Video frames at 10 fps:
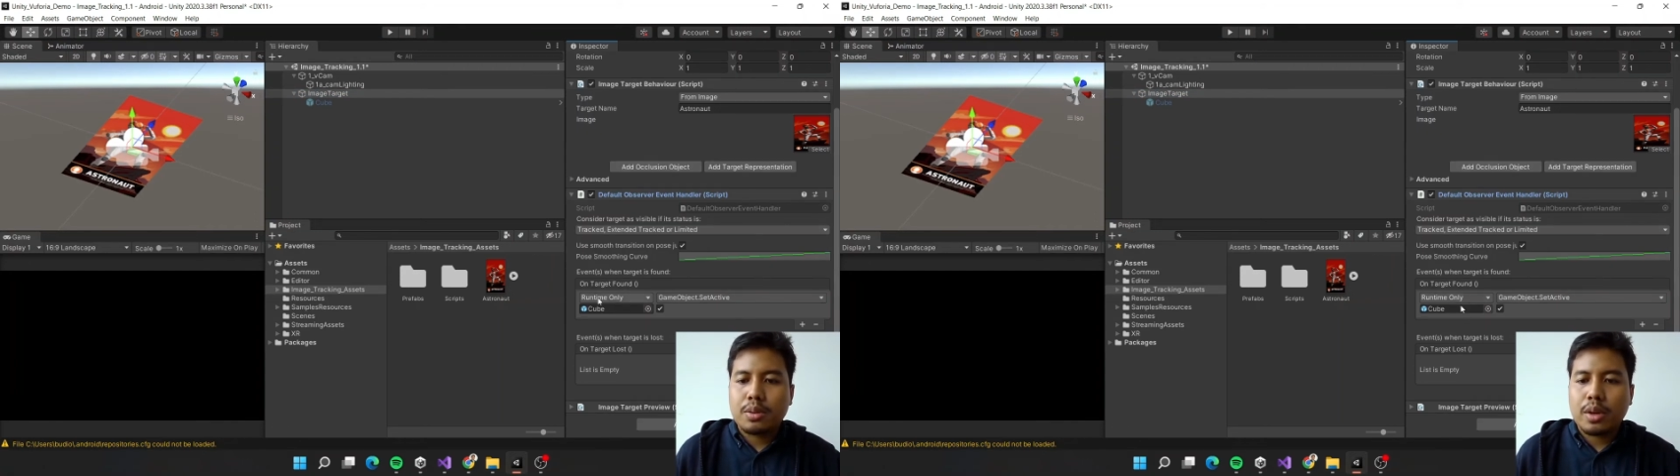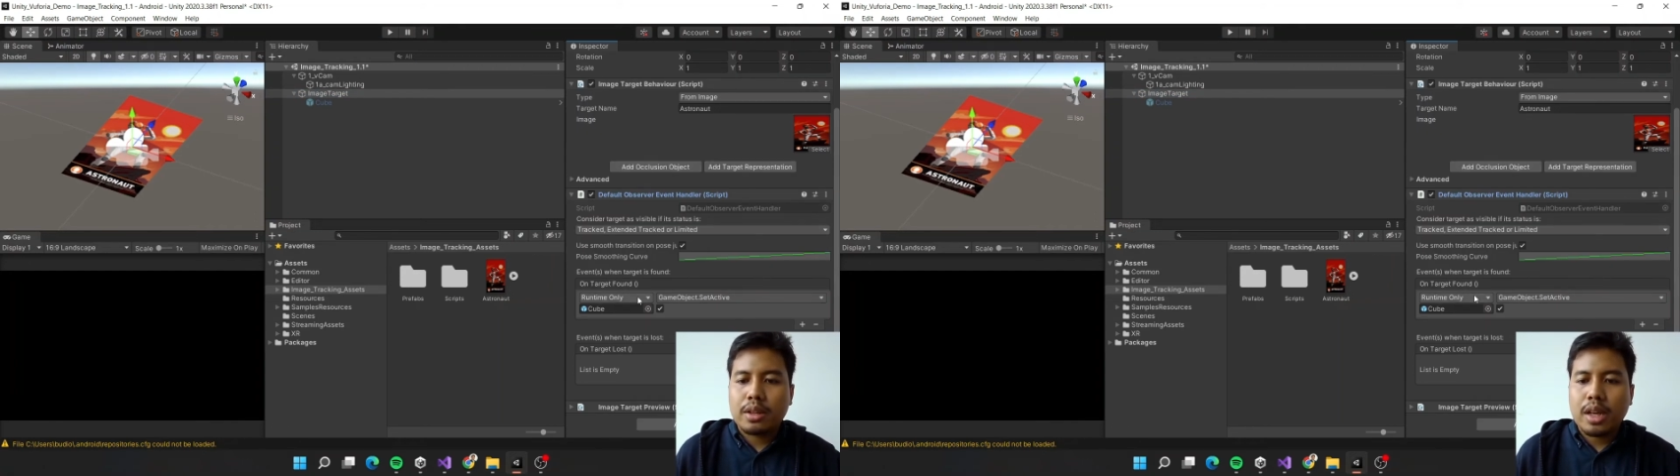
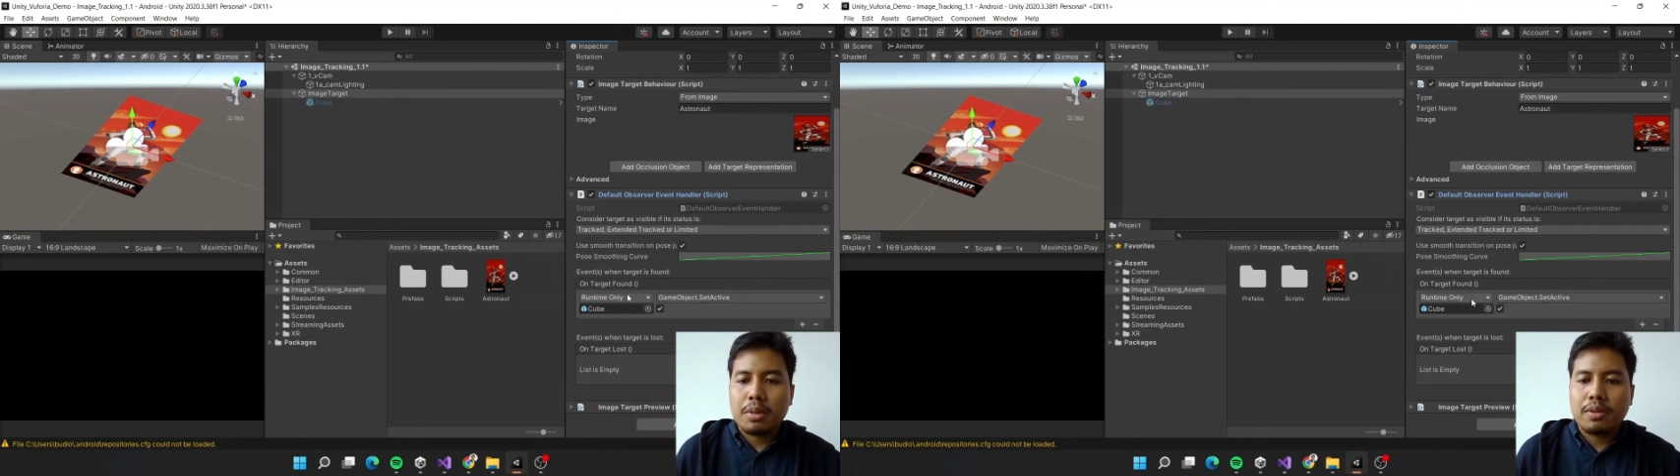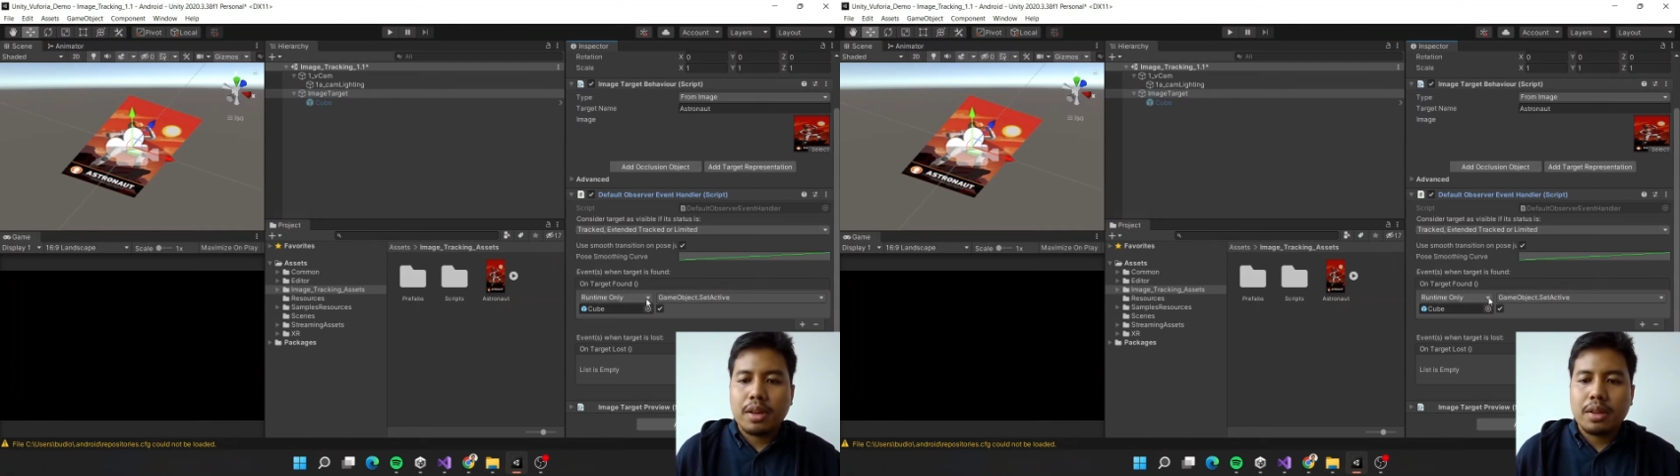
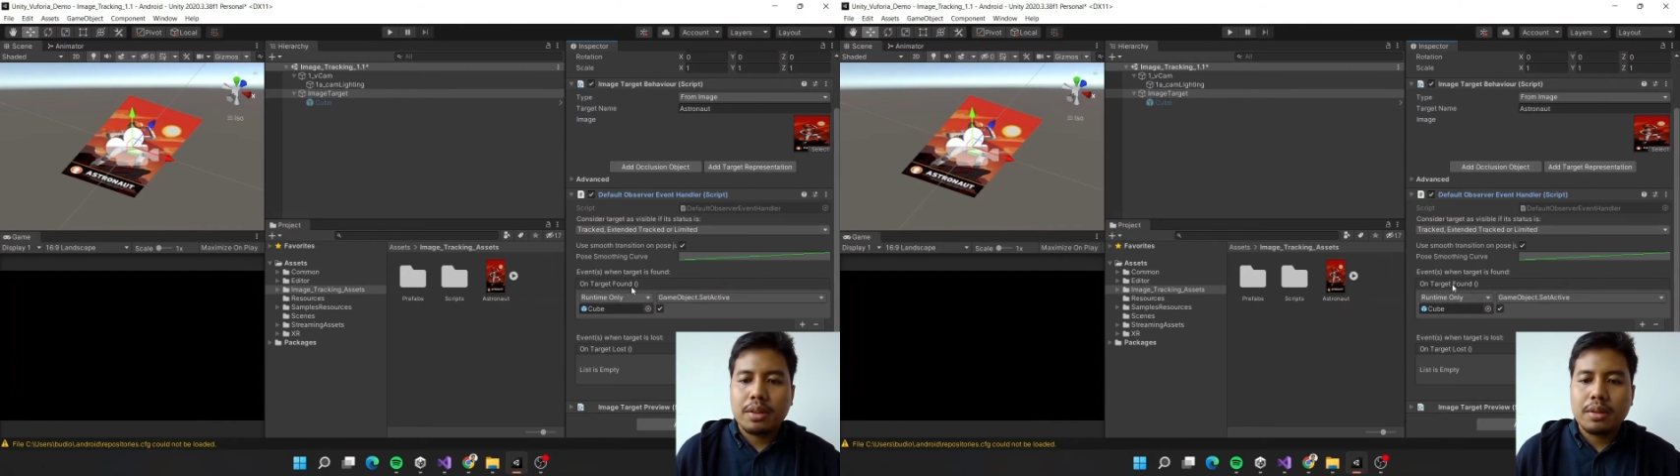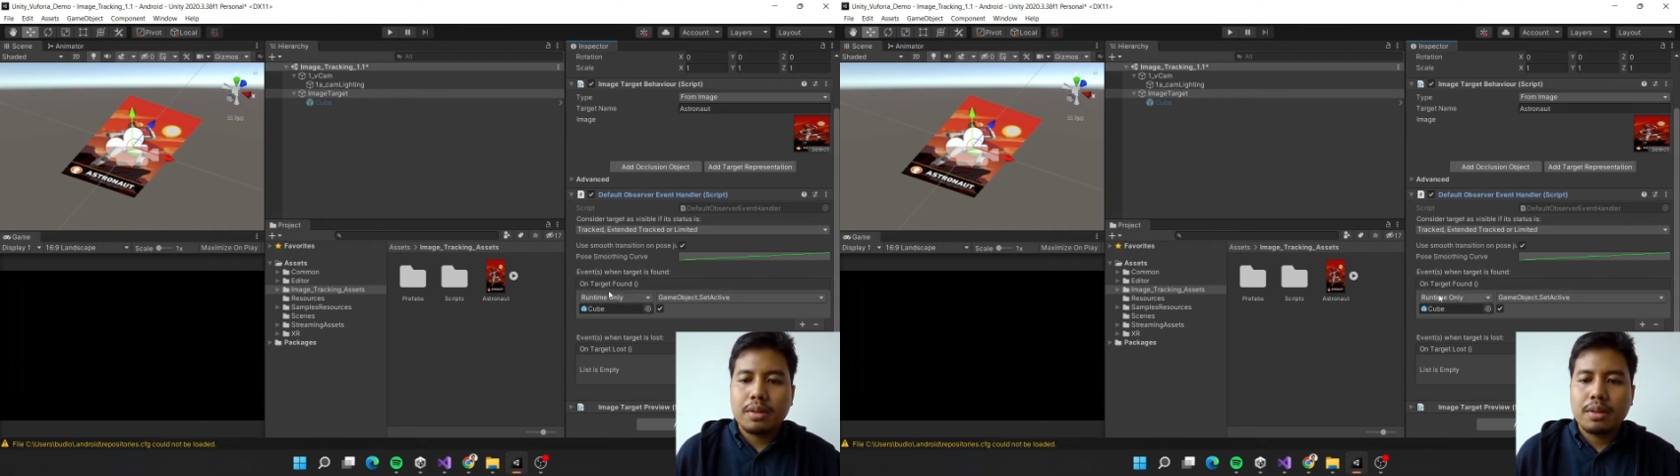runtime event
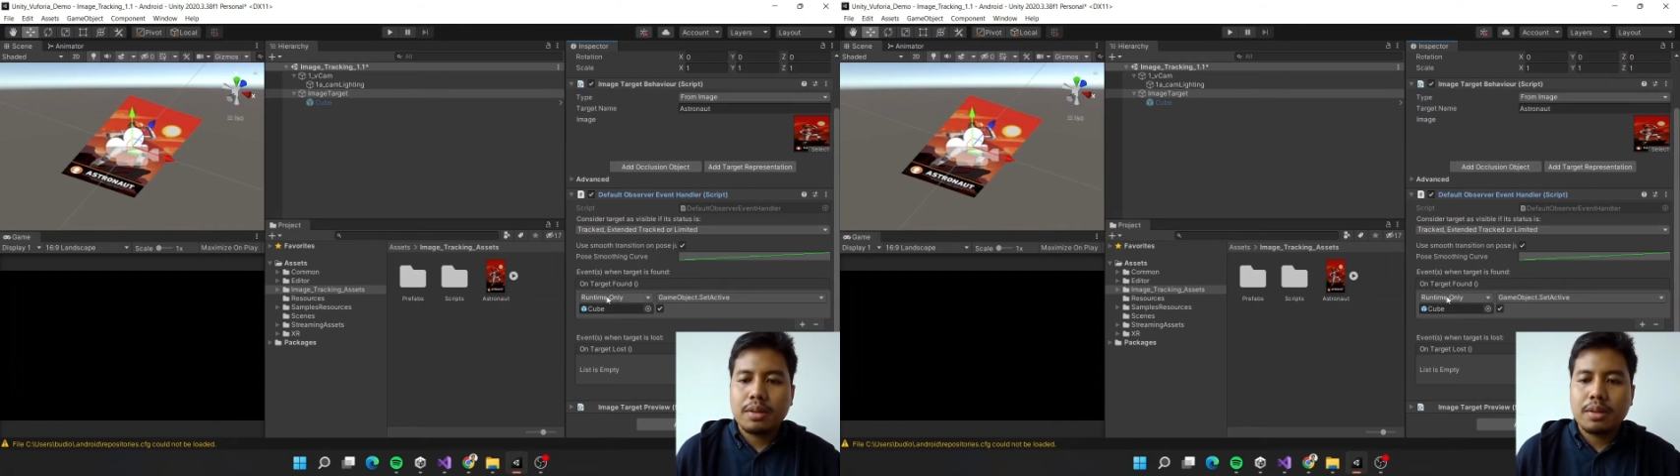here.